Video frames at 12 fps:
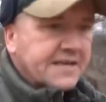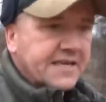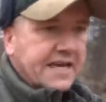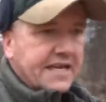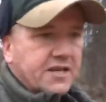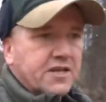
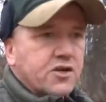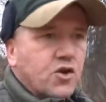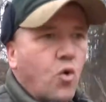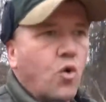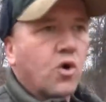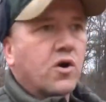getting
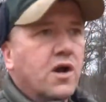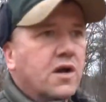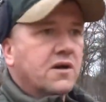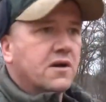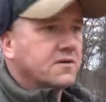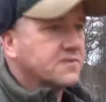your
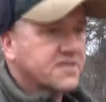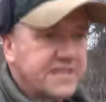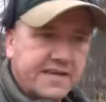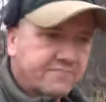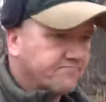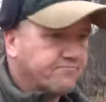
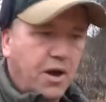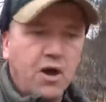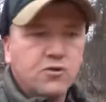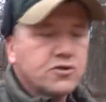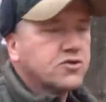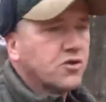scent
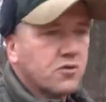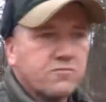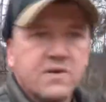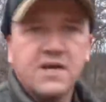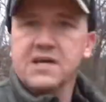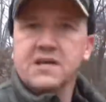post, your
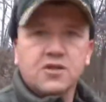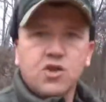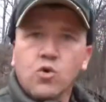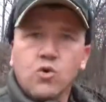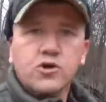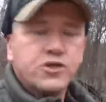
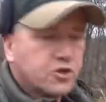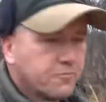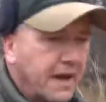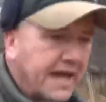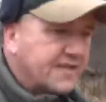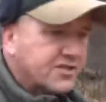lures, your
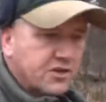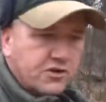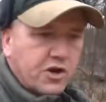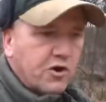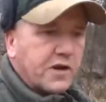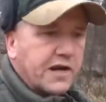baits, your
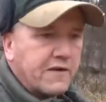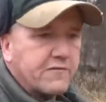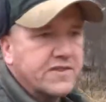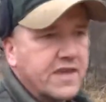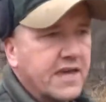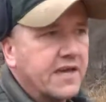urine and
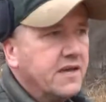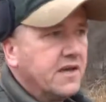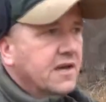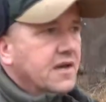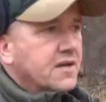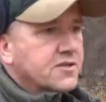everything
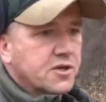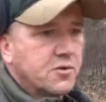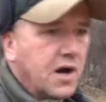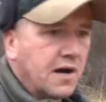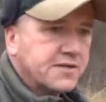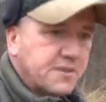to,
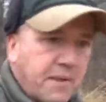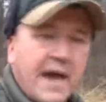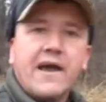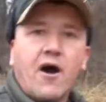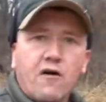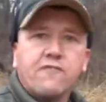uh, to
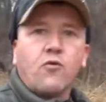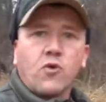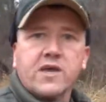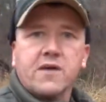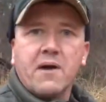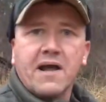pay off for
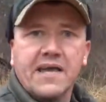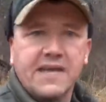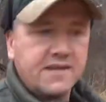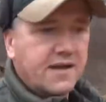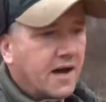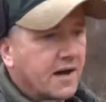you by
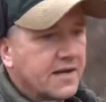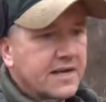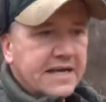getting, uh,